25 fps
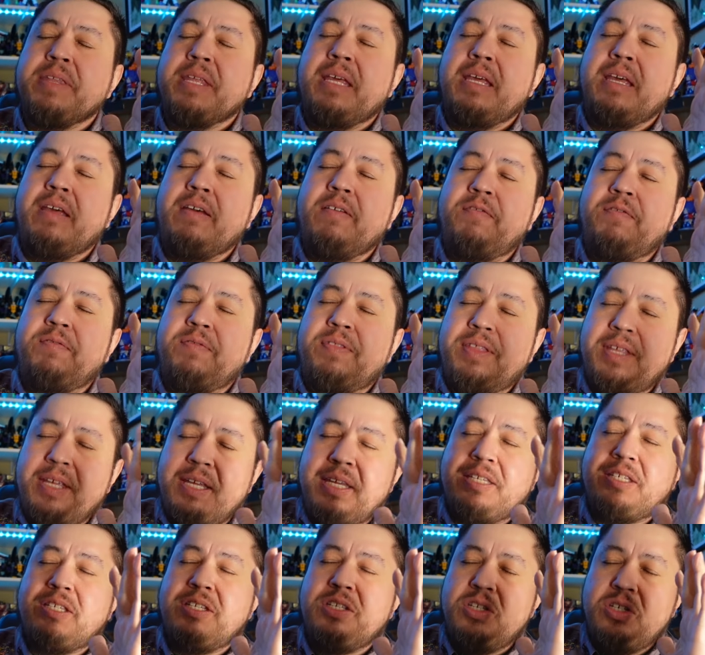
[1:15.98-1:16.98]
if
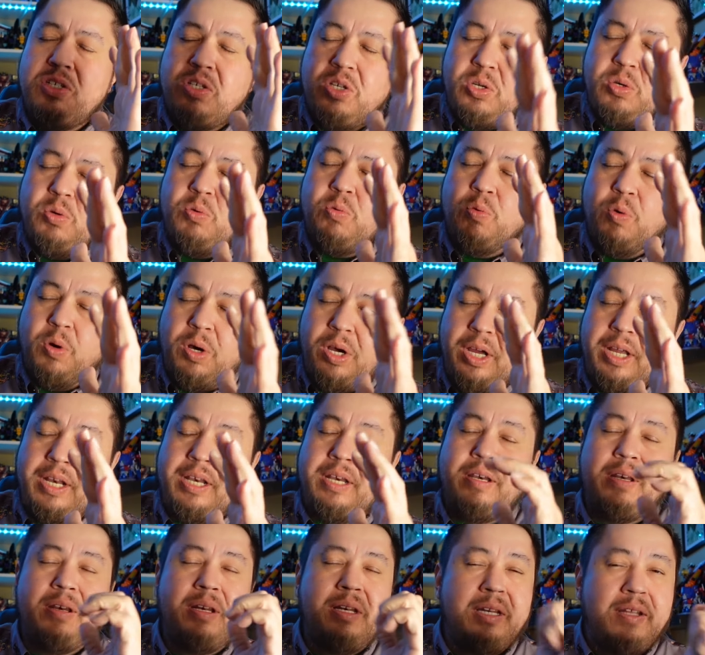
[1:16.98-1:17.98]
this new
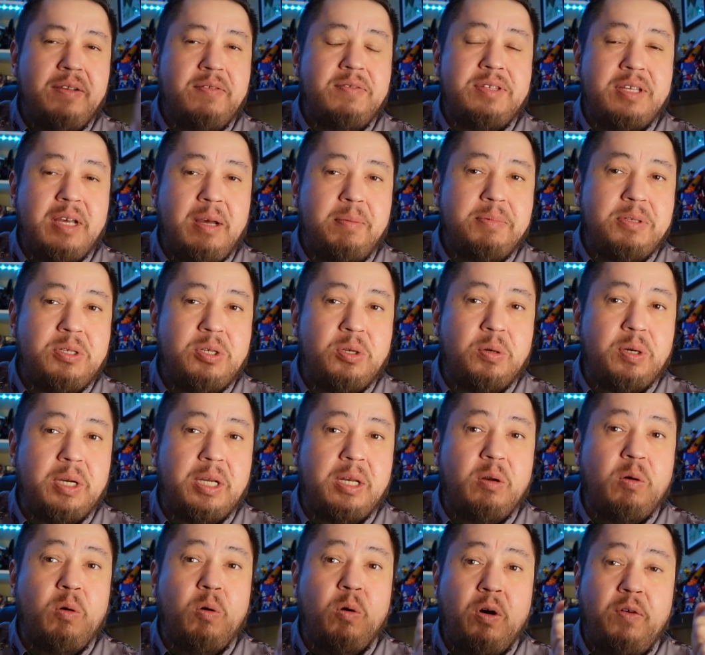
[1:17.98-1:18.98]
one lives up to
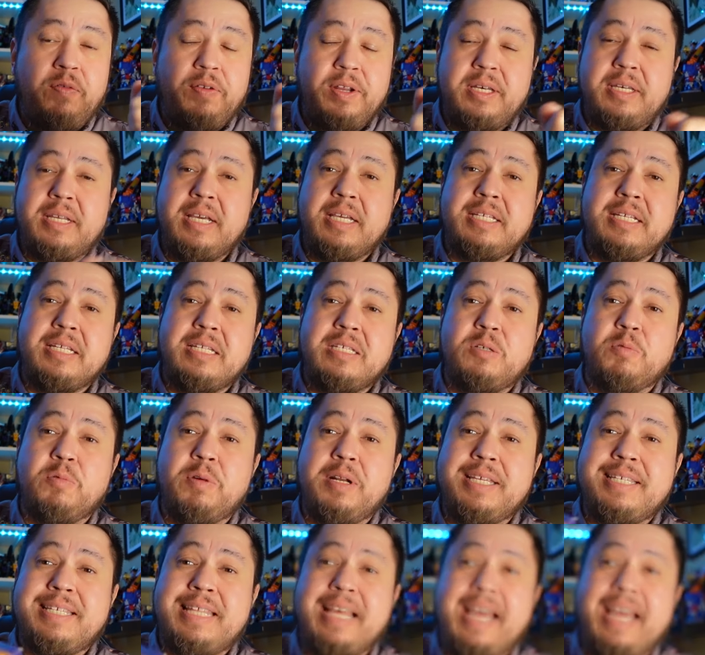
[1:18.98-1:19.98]
it or if it doesn't. So,
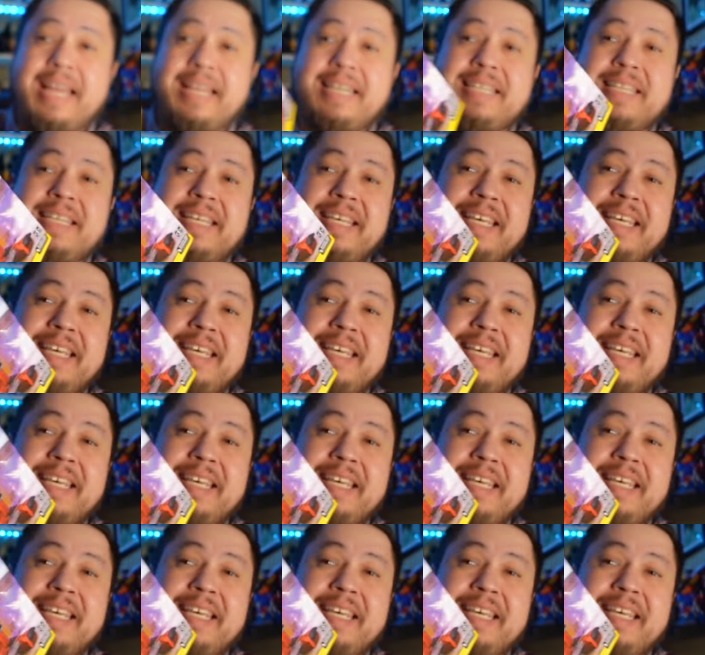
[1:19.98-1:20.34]
what is that?